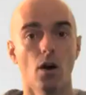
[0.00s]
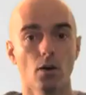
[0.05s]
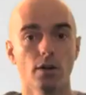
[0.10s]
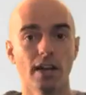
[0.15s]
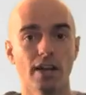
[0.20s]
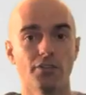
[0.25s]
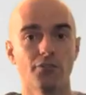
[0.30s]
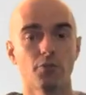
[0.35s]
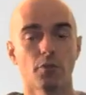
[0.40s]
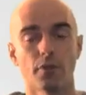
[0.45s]

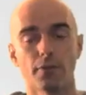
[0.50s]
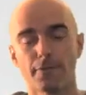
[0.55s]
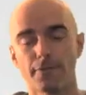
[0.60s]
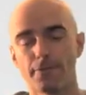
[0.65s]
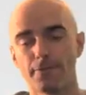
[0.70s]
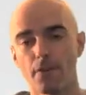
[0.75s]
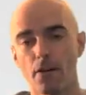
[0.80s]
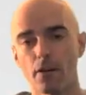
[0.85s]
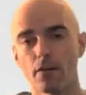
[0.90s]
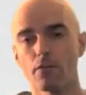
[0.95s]
Okay, so our
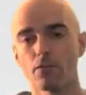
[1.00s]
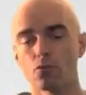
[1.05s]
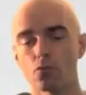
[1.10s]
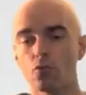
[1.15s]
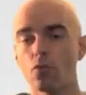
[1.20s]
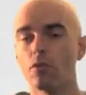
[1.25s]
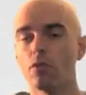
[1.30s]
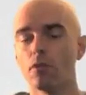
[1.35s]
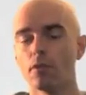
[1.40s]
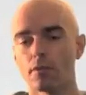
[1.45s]
final
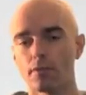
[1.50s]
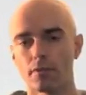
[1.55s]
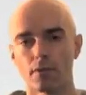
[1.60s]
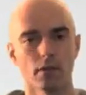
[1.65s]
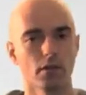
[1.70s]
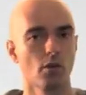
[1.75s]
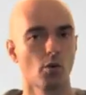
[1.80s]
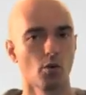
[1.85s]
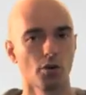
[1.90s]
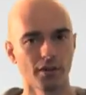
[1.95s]
rule,
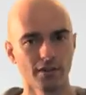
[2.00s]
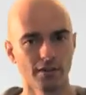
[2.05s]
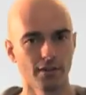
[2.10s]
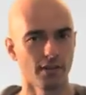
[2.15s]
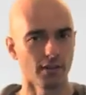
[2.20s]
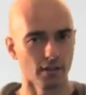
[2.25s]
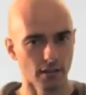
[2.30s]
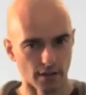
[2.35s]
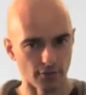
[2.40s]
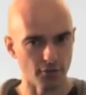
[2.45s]
according
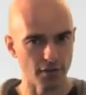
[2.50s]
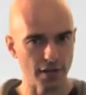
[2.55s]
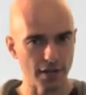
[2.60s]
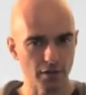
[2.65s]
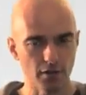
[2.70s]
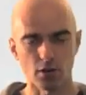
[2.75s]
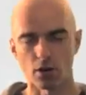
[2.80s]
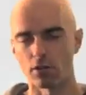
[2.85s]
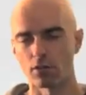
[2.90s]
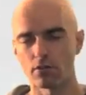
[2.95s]
to the
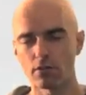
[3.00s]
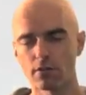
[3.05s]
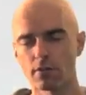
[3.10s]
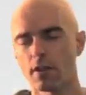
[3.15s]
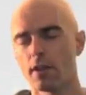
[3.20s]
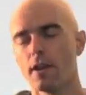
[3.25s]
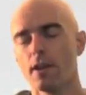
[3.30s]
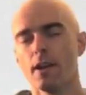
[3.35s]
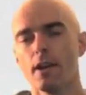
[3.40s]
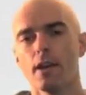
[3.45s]
Governator,
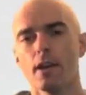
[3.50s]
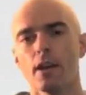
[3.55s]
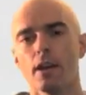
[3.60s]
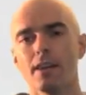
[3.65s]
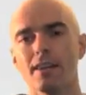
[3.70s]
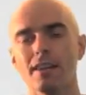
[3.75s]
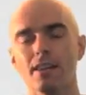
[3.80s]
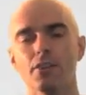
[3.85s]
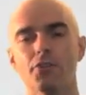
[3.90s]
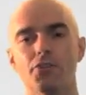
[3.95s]
Arnold,
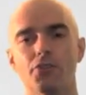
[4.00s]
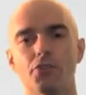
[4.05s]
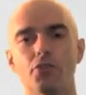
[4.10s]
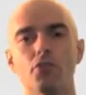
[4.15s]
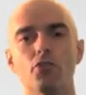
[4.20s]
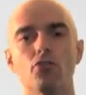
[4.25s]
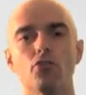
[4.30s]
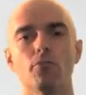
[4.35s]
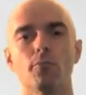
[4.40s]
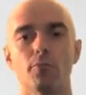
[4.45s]
is
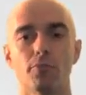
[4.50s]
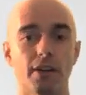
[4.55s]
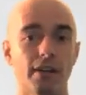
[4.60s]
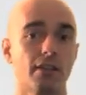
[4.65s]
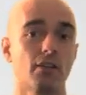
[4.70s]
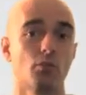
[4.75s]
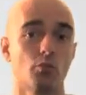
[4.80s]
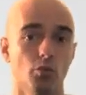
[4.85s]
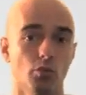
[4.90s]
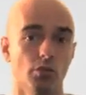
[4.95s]
to
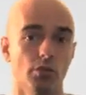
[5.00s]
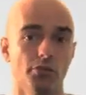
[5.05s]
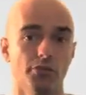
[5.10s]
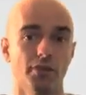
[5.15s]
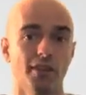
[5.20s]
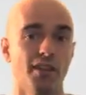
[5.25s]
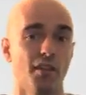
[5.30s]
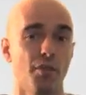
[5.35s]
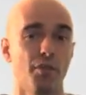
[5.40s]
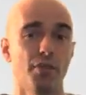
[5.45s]
break the
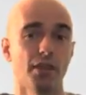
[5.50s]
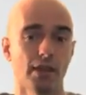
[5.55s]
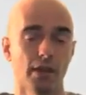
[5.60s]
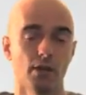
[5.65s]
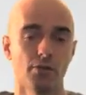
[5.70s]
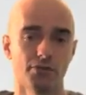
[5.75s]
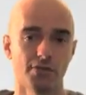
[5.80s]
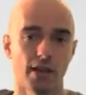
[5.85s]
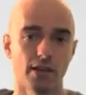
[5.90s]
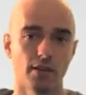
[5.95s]
rules and
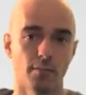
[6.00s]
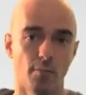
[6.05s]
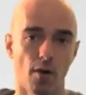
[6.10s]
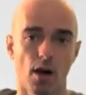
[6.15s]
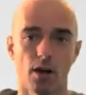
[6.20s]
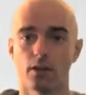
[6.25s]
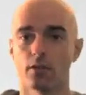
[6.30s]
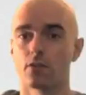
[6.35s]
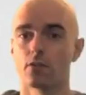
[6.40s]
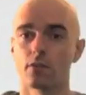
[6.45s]
think outside the
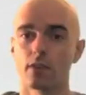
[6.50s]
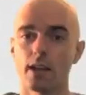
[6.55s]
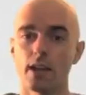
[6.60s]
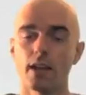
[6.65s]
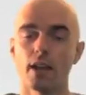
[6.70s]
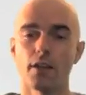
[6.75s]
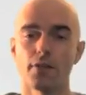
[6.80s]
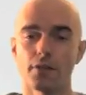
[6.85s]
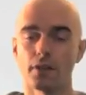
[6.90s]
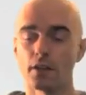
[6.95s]
box.
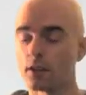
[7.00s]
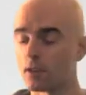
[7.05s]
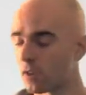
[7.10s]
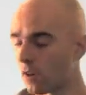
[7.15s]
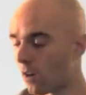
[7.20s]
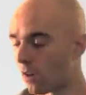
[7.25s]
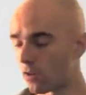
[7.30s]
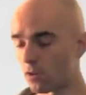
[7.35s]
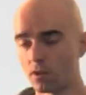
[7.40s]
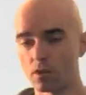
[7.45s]
And I
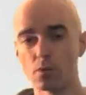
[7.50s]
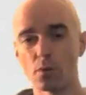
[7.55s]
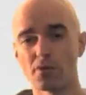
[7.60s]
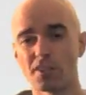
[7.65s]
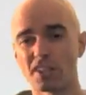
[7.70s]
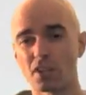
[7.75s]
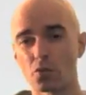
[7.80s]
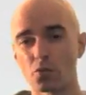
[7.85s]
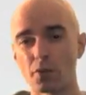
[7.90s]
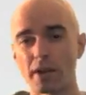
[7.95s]
think Arnold
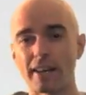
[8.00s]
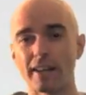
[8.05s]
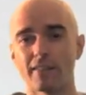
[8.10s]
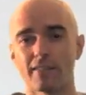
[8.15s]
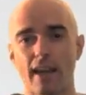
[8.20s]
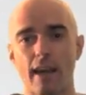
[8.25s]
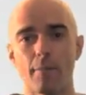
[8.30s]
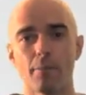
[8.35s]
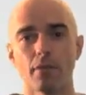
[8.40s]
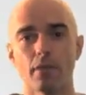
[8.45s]
was a great
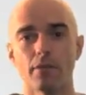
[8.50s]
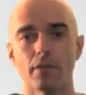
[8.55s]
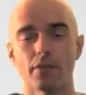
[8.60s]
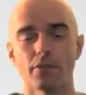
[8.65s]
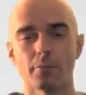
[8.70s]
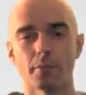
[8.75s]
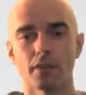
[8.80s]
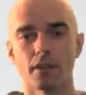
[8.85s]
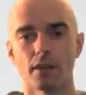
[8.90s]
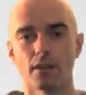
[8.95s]
example of
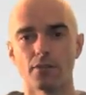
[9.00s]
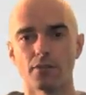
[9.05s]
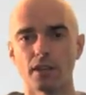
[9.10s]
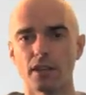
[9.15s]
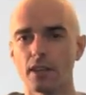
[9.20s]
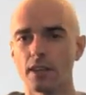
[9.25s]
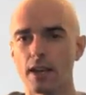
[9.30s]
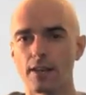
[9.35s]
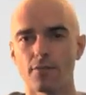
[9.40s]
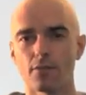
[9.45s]
this because
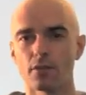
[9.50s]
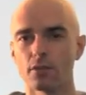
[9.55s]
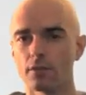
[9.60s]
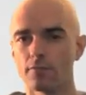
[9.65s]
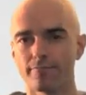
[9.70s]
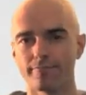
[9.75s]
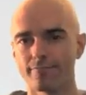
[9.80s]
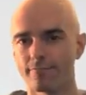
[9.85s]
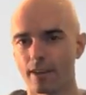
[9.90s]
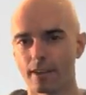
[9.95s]
he
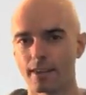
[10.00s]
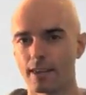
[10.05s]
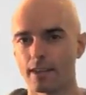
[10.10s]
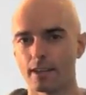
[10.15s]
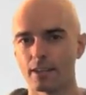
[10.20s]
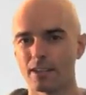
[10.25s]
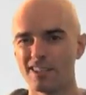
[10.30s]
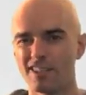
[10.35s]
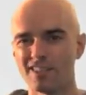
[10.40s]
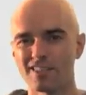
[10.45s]
never,
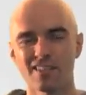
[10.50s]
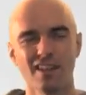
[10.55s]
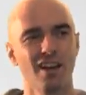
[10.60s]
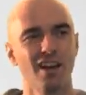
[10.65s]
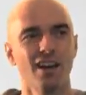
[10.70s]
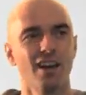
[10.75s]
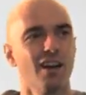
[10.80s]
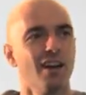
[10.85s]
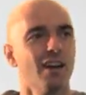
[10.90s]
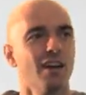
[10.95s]
again,
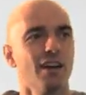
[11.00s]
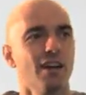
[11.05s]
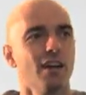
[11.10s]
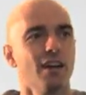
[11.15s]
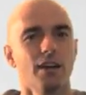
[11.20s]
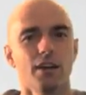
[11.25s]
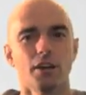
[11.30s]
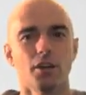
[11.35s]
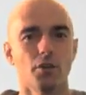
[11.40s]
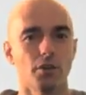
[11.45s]

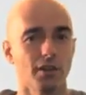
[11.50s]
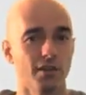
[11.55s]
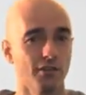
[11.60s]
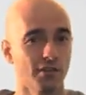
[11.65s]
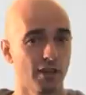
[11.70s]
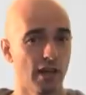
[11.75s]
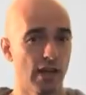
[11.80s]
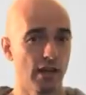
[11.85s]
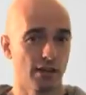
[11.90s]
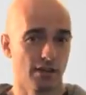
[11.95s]

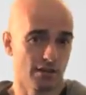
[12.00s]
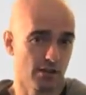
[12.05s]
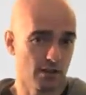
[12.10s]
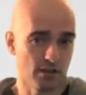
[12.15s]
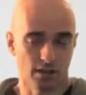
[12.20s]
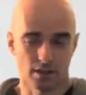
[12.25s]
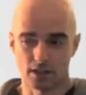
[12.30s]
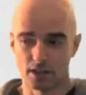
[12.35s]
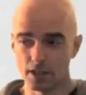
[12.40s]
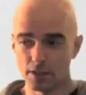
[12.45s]
he's
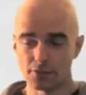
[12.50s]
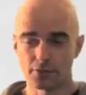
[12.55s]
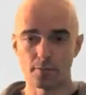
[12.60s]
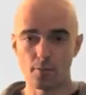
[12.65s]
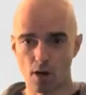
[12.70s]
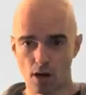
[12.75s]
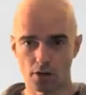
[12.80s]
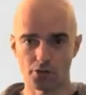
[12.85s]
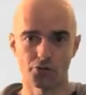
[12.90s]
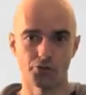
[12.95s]
a kid
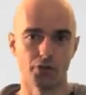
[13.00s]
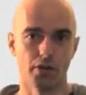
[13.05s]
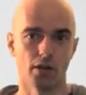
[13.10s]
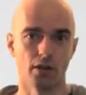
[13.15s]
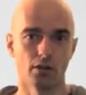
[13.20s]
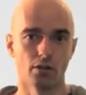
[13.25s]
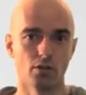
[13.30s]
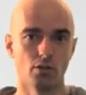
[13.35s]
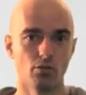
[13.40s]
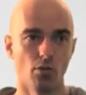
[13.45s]
from
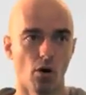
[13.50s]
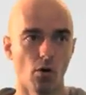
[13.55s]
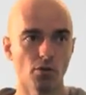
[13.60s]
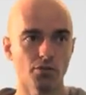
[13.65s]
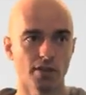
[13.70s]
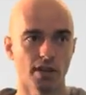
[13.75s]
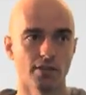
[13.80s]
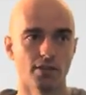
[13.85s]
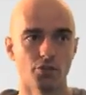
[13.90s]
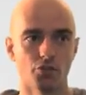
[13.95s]
Austria who
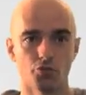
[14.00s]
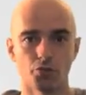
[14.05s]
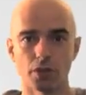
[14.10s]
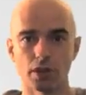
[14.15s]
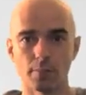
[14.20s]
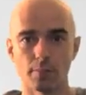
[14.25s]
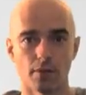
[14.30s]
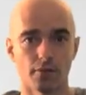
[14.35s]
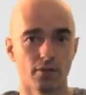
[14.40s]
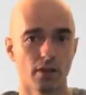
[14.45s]
always had the
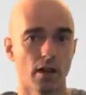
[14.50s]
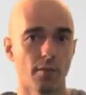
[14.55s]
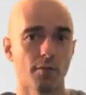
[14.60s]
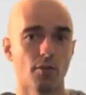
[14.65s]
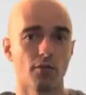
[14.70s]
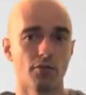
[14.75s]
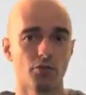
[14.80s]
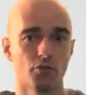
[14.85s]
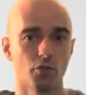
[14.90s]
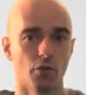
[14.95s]
dream of
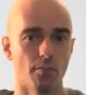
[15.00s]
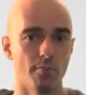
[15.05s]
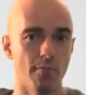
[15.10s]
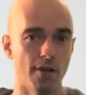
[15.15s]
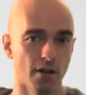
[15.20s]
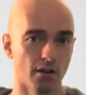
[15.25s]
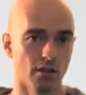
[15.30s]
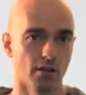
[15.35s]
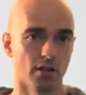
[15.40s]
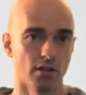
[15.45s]
coming over to
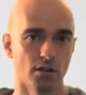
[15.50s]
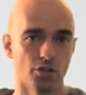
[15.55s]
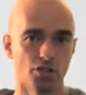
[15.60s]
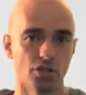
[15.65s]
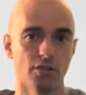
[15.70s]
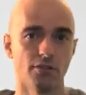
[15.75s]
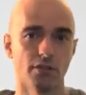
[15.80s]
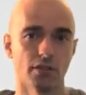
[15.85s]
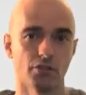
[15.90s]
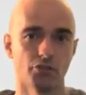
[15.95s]
America and
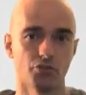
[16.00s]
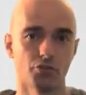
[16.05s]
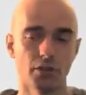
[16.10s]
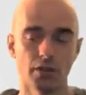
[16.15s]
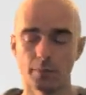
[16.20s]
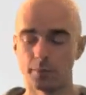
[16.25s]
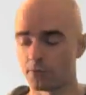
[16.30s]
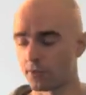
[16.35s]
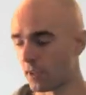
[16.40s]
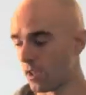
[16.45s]
achieving his
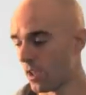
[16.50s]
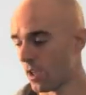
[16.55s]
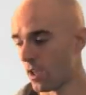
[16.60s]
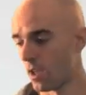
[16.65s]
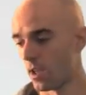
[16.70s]
dreams.